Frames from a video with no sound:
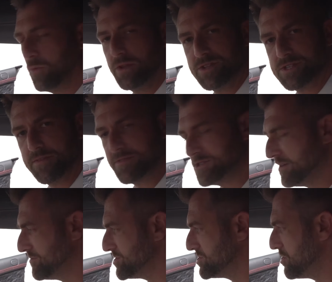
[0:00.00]
a
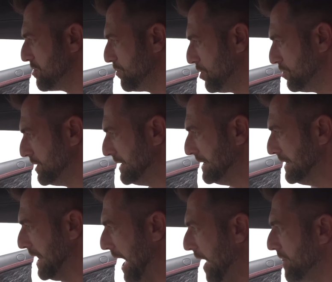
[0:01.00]
177 steering wheel.
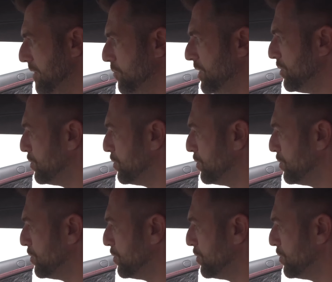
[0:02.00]
And then we